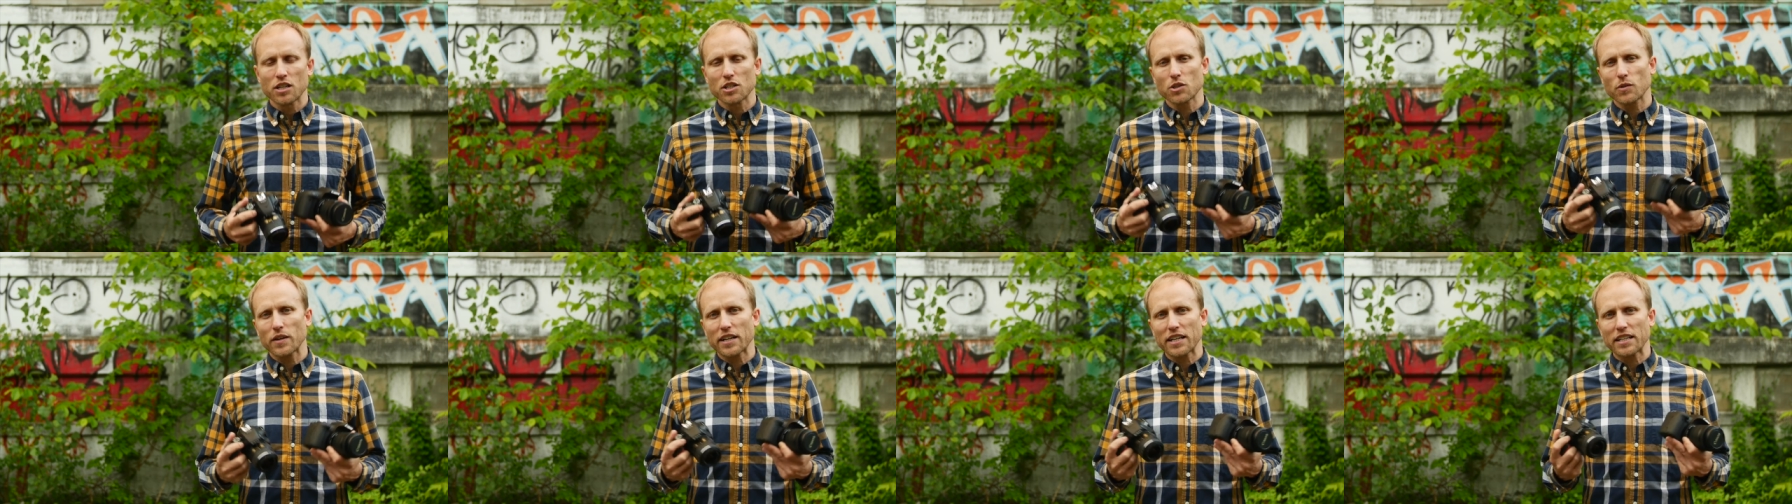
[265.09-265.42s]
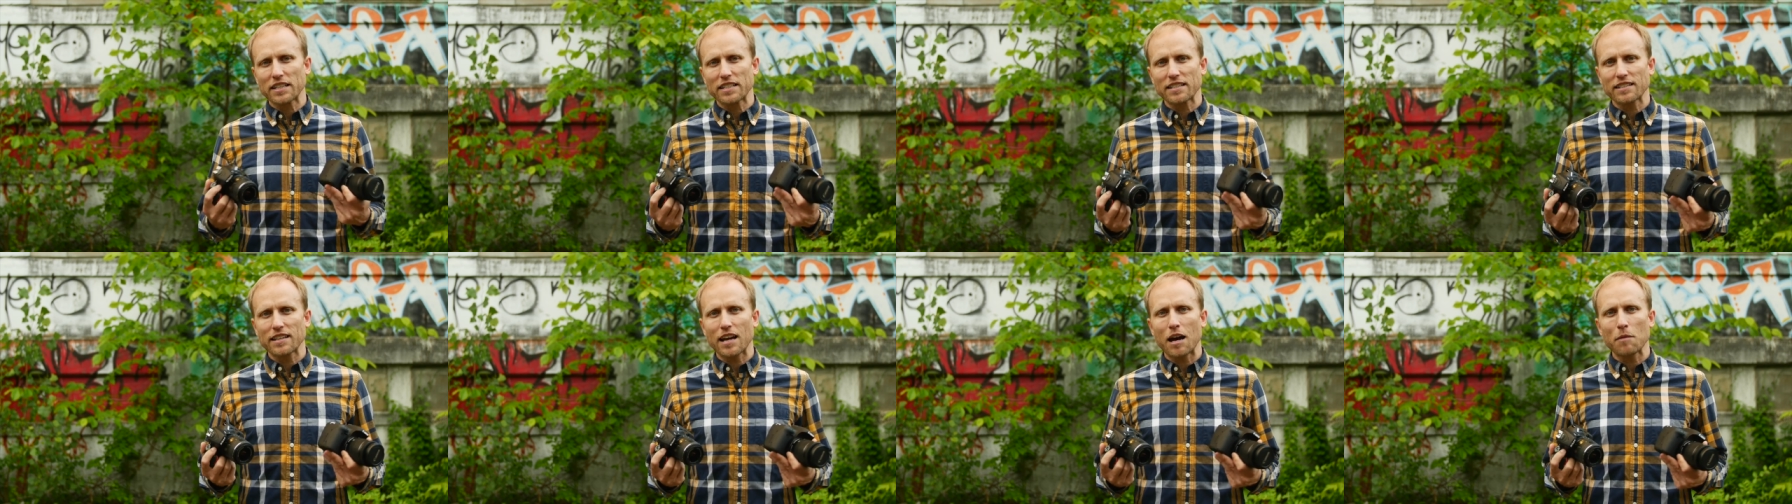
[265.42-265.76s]
so I
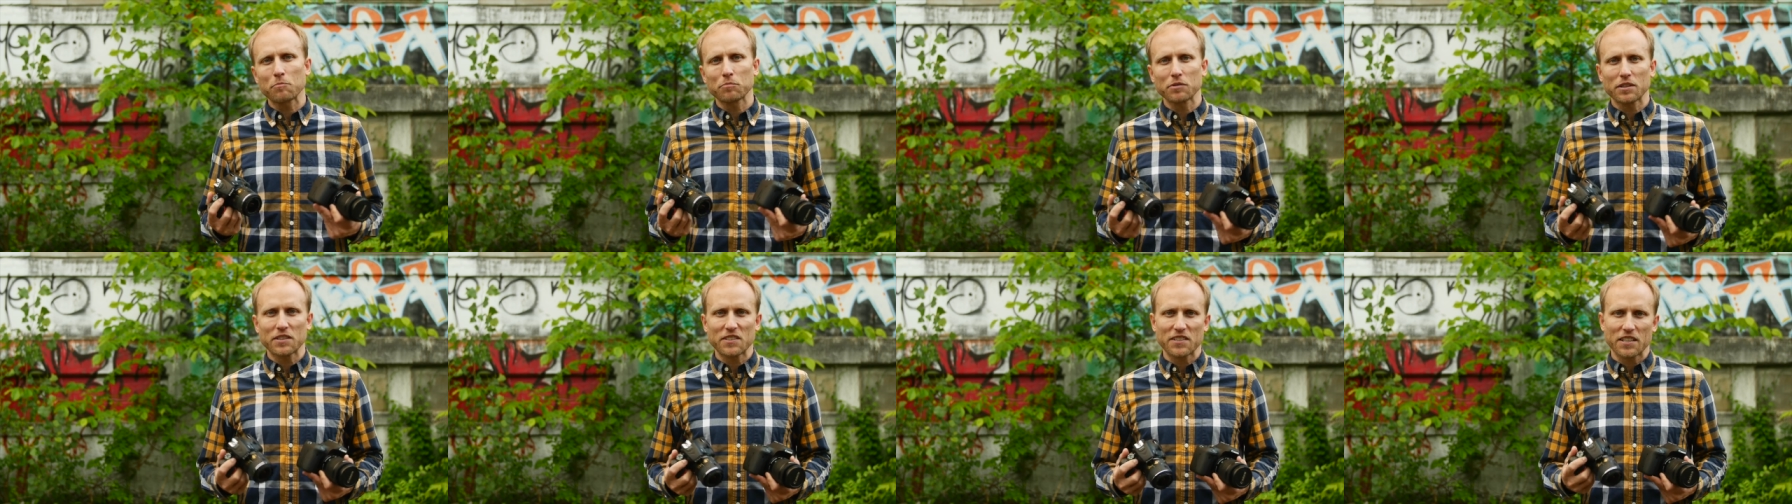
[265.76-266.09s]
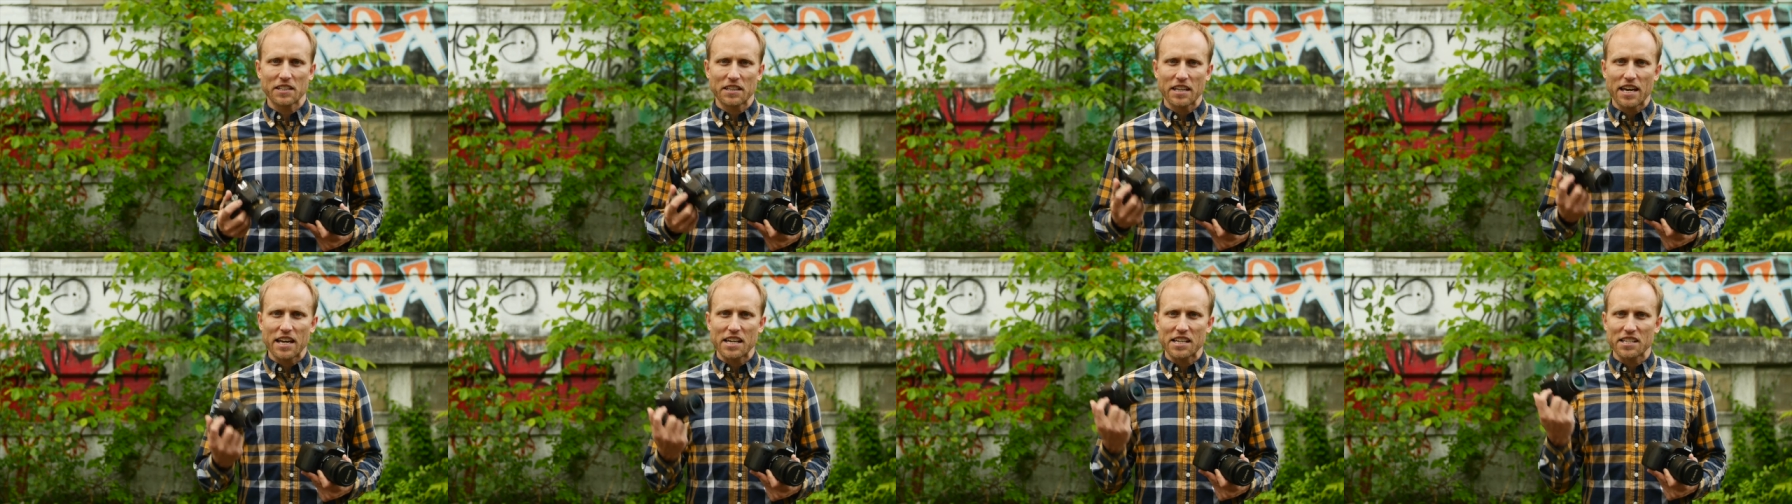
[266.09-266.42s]
can stop
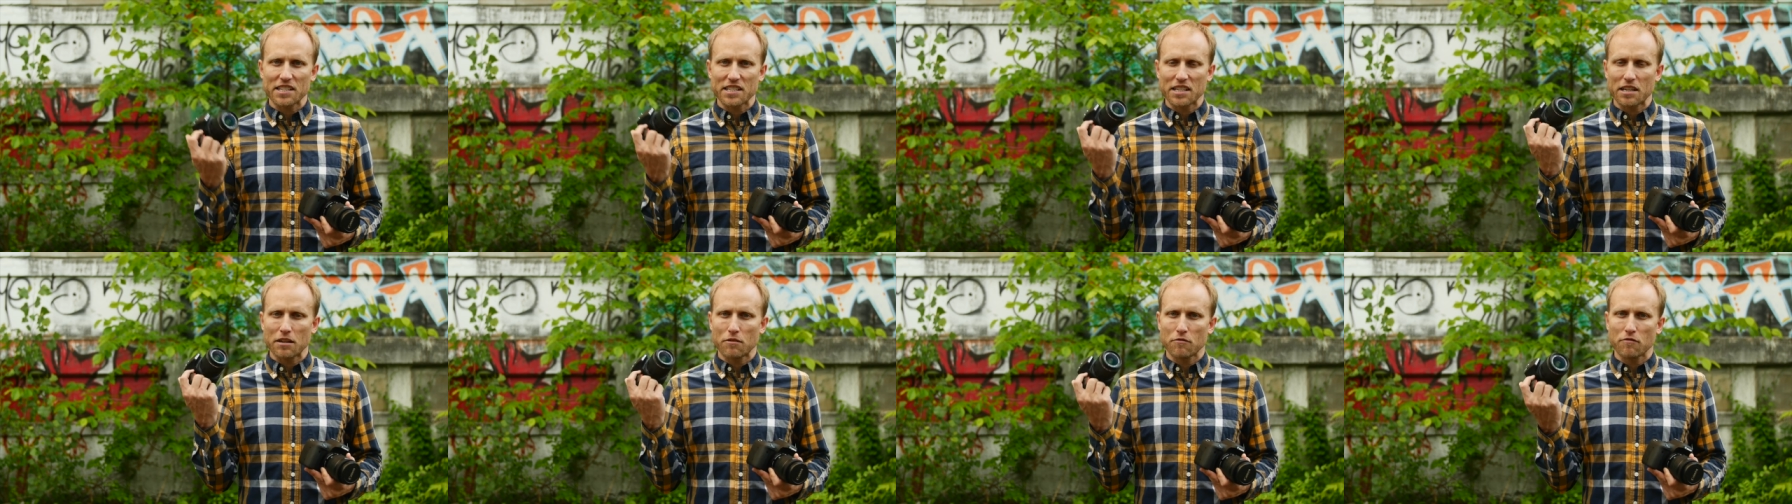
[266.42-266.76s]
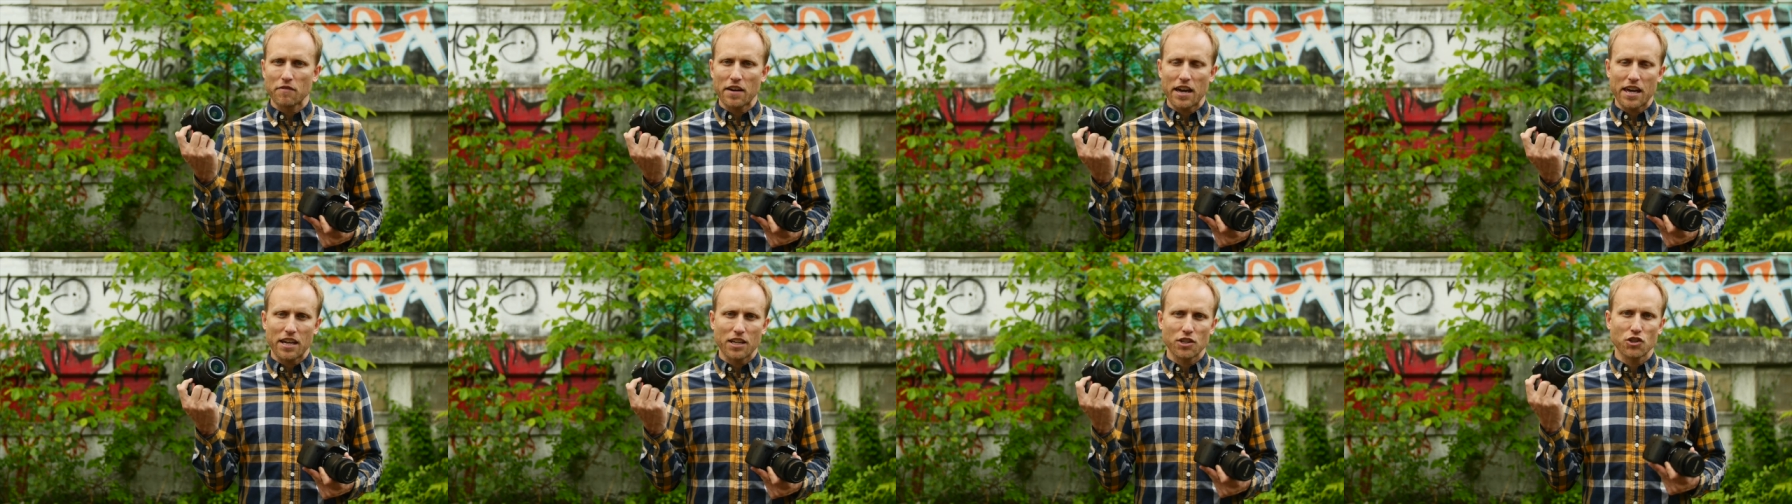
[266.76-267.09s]
listing that as an
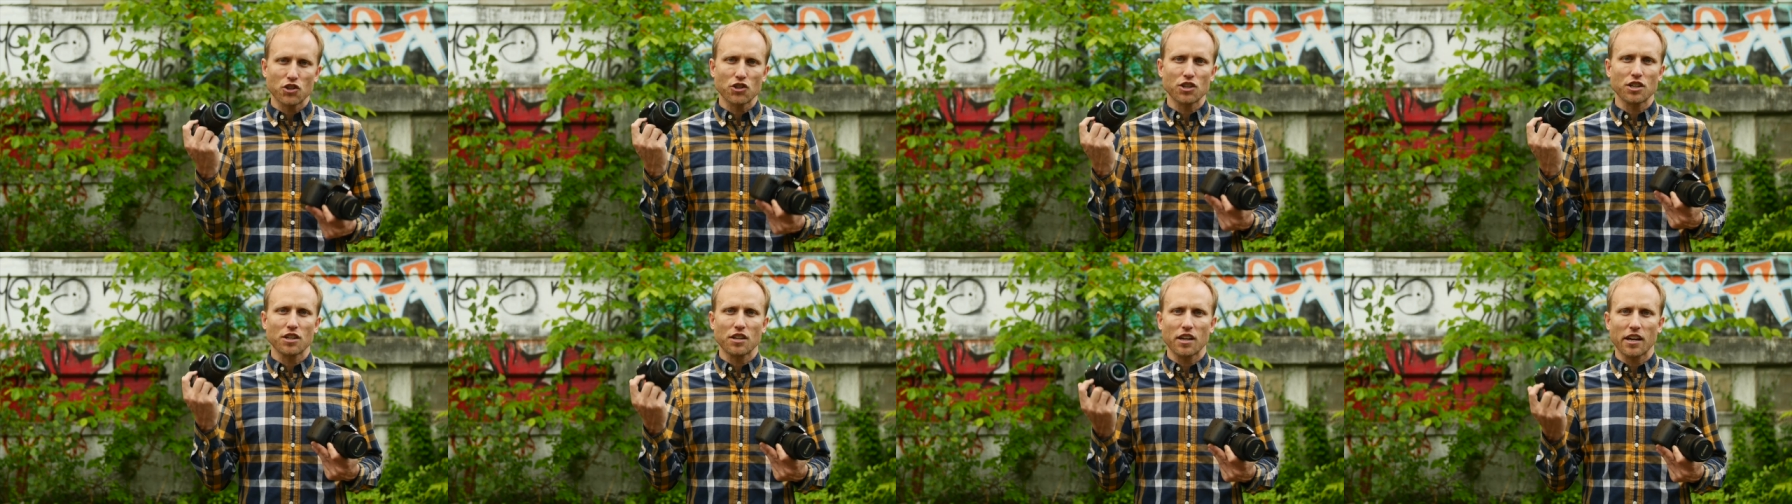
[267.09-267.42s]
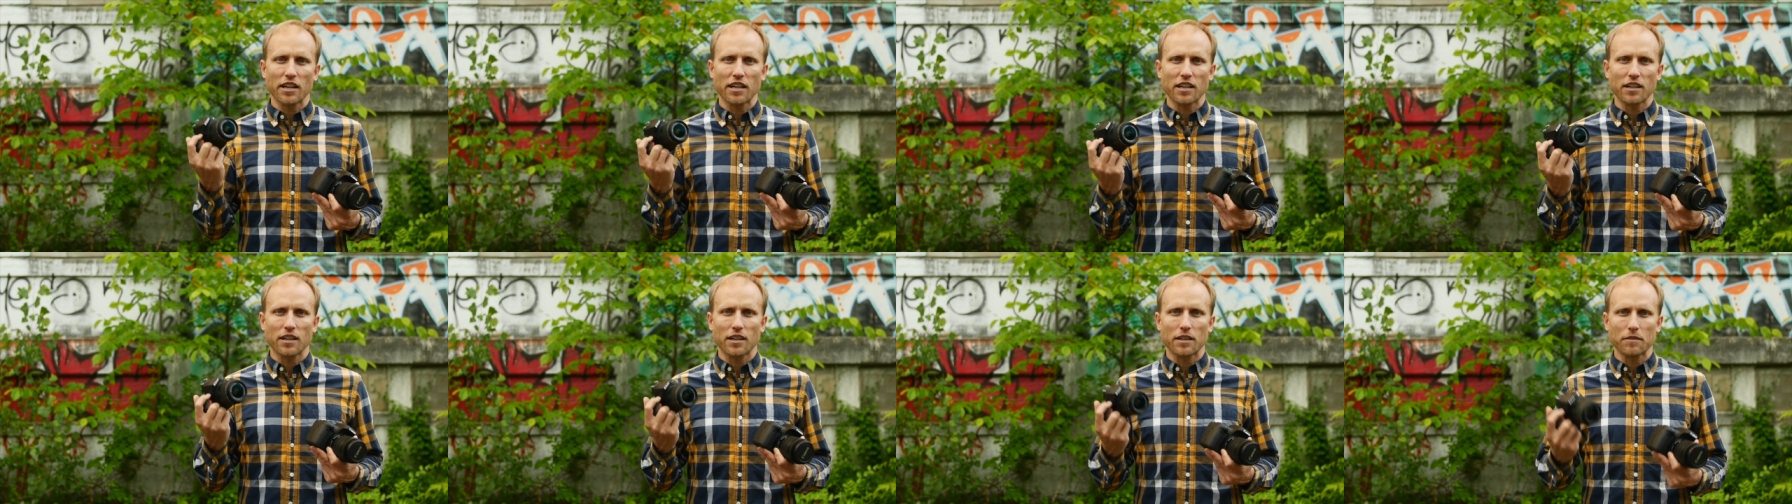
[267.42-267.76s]
advantage to
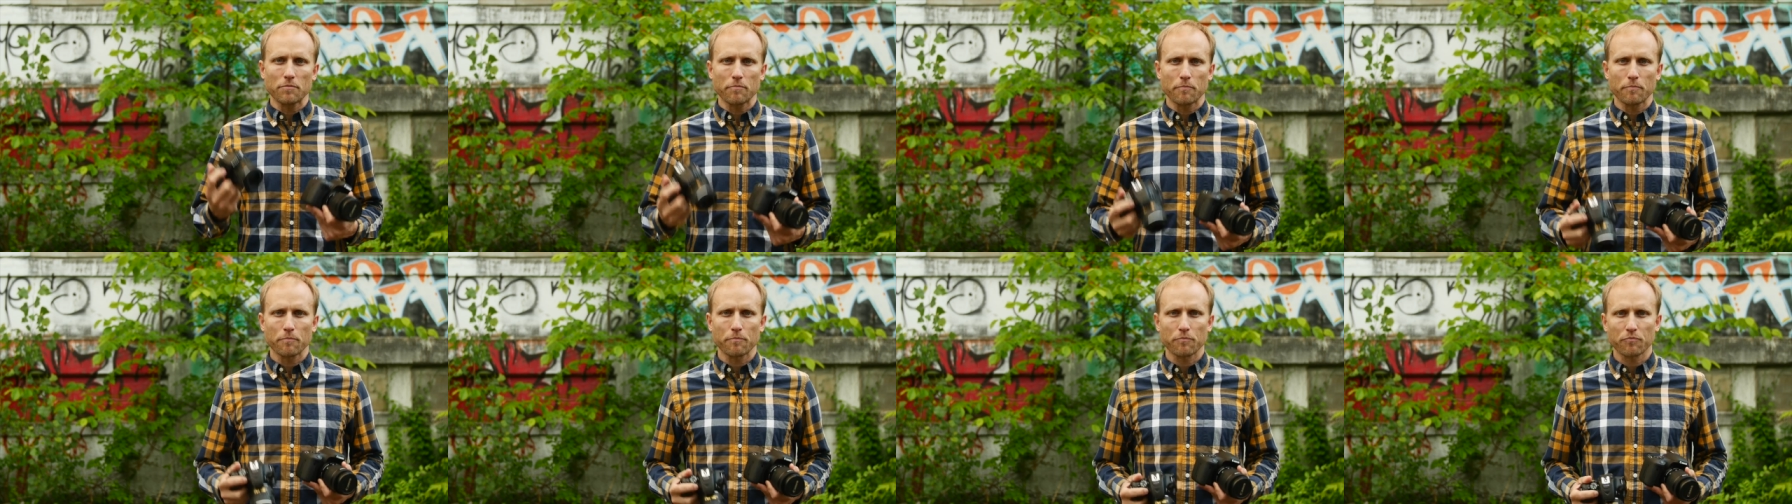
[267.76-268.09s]
Nikon.